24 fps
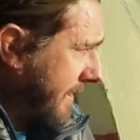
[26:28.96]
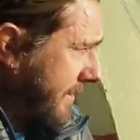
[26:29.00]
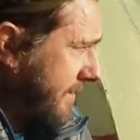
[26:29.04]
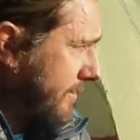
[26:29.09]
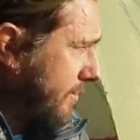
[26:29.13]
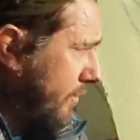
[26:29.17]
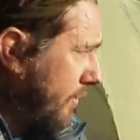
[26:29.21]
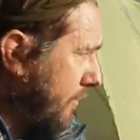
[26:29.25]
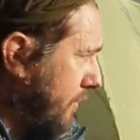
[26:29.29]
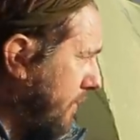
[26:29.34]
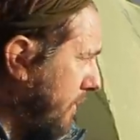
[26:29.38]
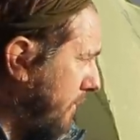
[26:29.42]

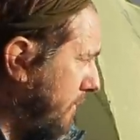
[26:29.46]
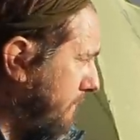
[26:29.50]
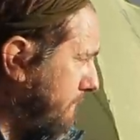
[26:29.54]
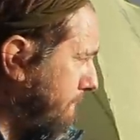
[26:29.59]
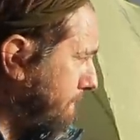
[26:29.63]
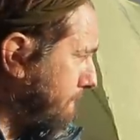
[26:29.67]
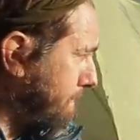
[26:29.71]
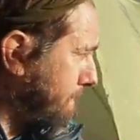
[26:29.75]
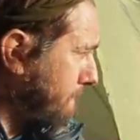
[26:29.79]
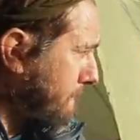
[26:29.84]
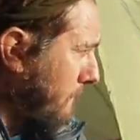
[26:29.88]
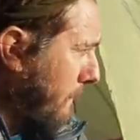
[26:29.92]
good.
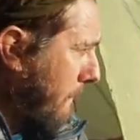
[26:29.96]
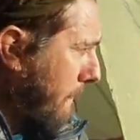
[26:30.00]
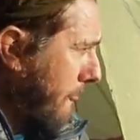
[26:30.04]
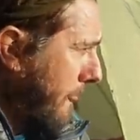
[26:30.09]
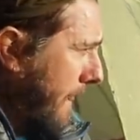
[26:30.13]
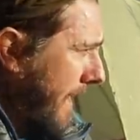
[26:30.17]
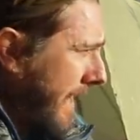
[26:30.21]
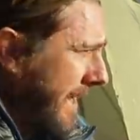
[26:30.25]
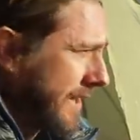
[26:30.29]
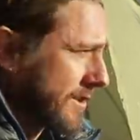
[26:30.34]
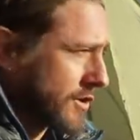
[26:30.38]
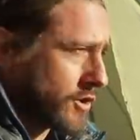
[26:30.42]

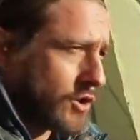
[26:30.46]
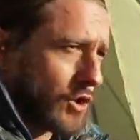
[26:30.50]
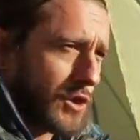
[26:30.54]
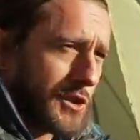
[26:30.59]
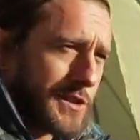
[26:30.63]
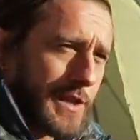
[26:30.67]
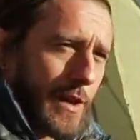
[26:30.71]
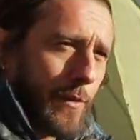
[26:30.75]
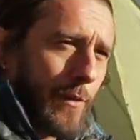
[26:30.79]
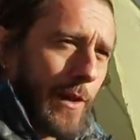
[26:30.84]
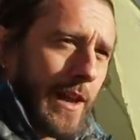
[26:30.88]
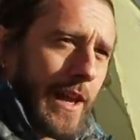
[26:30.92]
That's
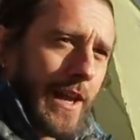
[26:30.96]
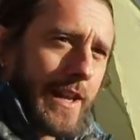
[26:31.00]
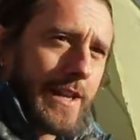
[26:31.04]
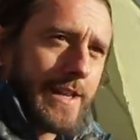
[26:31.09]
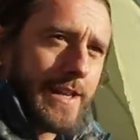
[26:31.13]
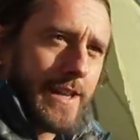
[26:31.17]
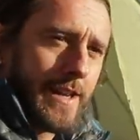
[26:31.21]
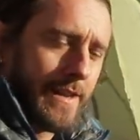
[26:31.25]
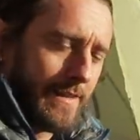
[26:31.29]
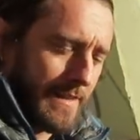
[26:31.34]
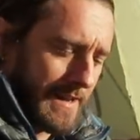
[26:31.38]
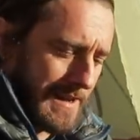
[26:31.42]
just how I
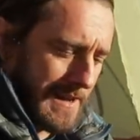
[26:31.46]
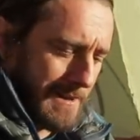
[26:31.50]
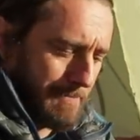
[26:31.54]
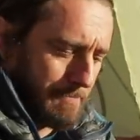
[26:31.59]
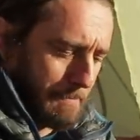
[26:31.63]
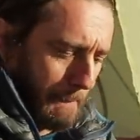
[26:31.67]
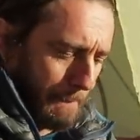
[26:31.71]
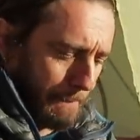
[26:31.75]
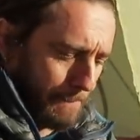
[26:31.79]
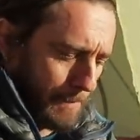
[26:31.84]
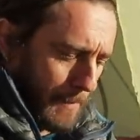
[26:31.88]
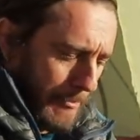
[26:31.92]
like it, that.
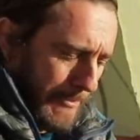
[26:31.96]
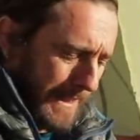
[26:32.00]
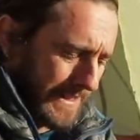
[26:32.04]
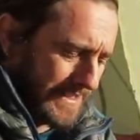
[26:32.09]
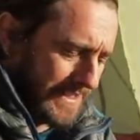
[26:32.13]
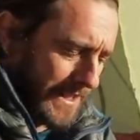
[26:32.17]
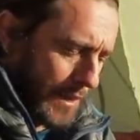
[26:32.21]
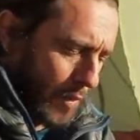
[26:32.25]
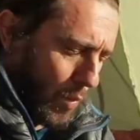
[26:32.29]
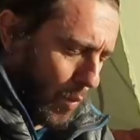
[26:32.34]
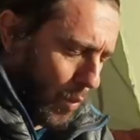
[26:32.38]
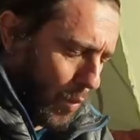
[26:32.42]
That's
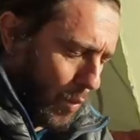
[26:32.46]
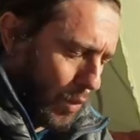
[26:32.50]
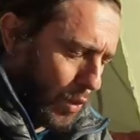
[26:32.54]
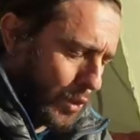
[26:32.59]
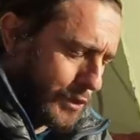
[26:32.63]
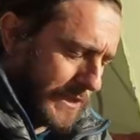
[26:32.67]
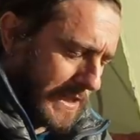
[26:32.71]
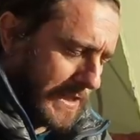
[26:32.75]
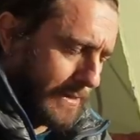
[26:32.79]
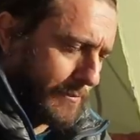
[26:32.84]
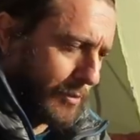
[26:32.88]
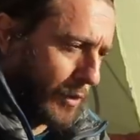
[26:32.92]
like
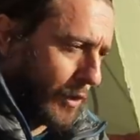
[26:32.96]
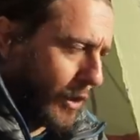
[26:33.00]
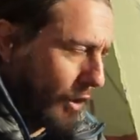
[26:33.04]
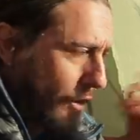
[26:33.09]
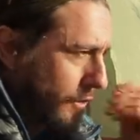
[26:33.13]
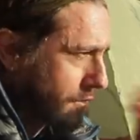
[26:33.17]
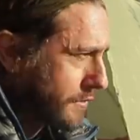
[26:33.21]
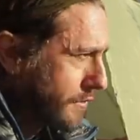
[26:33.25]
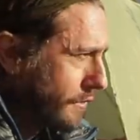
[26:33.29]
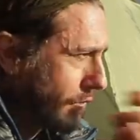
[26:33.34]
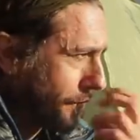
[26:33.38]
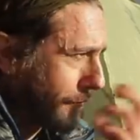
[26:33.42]
woody but
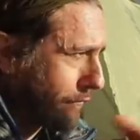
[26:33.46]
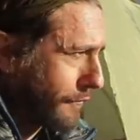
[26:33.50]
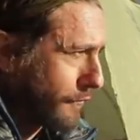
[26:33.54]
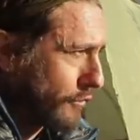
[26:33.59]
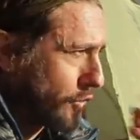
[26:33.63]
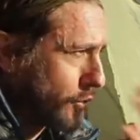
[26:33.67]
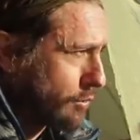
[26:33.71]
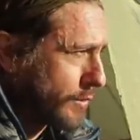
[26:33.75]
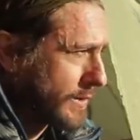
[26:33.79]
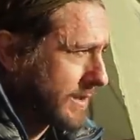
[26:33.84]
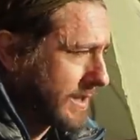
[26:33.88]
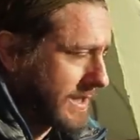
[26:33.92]
also
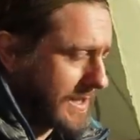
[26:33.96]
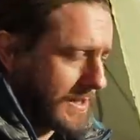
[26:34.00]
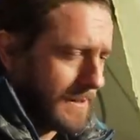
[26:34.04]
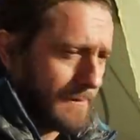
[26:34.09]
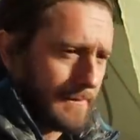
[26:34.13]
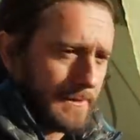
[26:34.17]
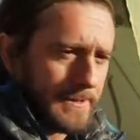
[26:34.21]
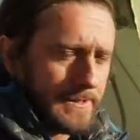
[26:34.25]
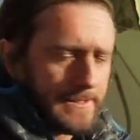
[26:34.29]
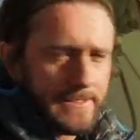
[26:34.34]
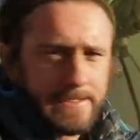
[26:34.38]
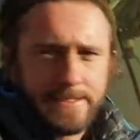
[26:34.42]
fruity.
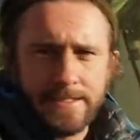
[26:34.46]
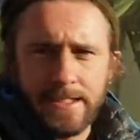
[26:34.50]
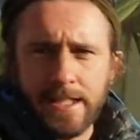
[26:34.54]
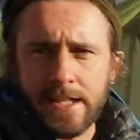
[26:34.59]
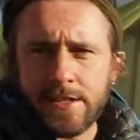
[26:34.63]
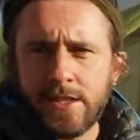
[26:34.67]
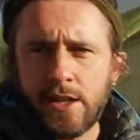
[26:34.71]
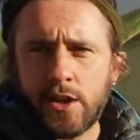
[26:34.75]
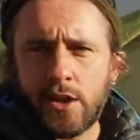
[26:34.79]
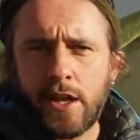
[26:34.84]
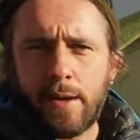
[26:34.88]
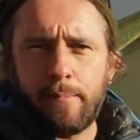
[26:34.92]

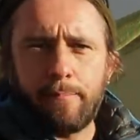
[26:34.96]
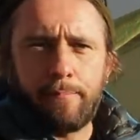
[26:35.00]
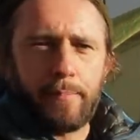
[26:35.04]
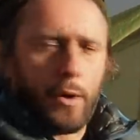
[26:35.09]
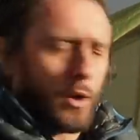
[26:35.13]
Let's not get